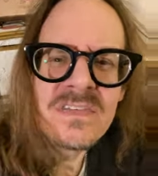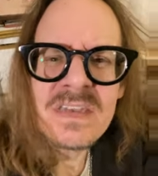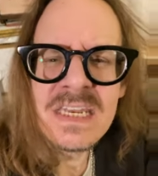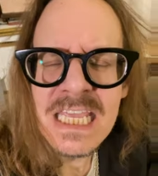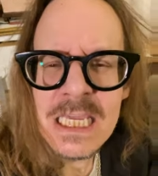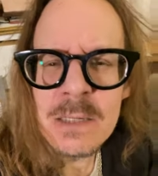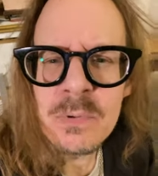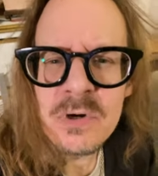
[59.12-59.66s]

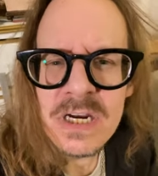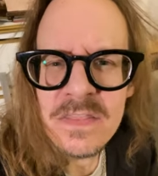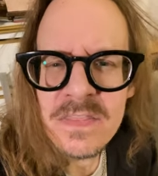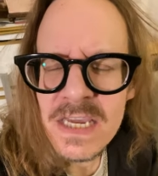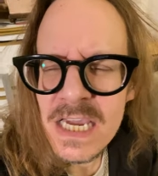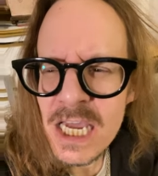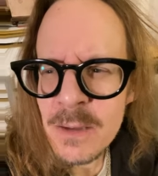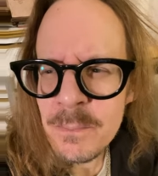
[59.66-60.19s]
neighbor and the
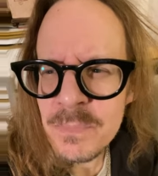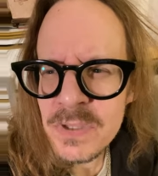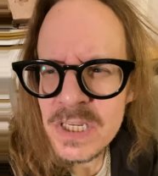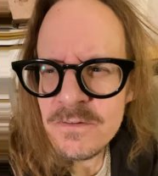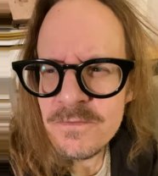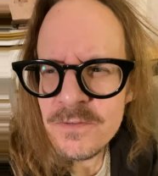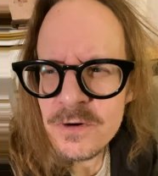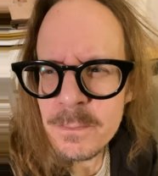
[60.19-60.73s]
company
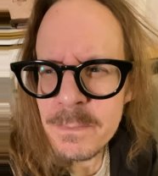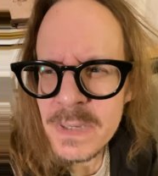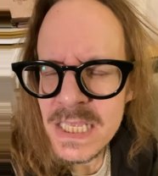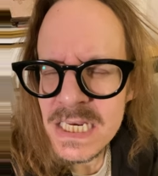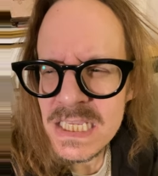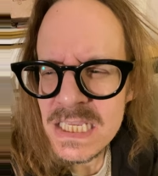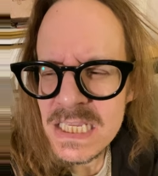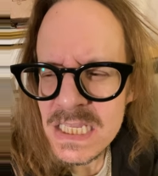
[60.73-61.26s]
for
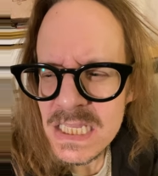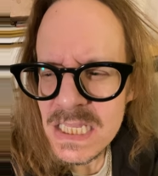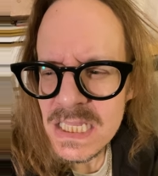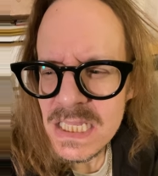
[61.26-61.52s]
money